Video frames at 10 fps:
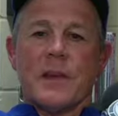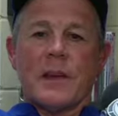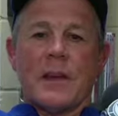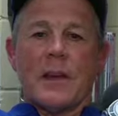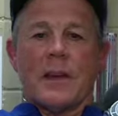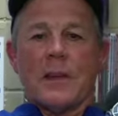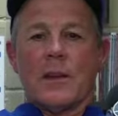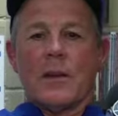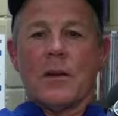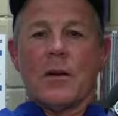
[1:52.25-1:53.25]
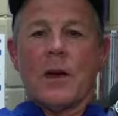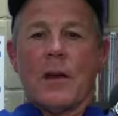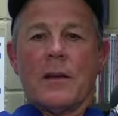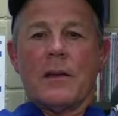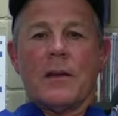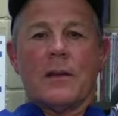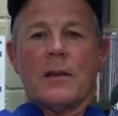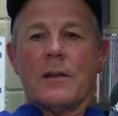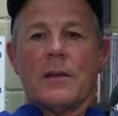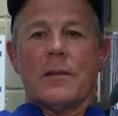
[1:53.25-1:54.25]
again, you know, I,
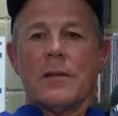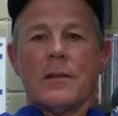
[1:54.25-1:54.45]
it,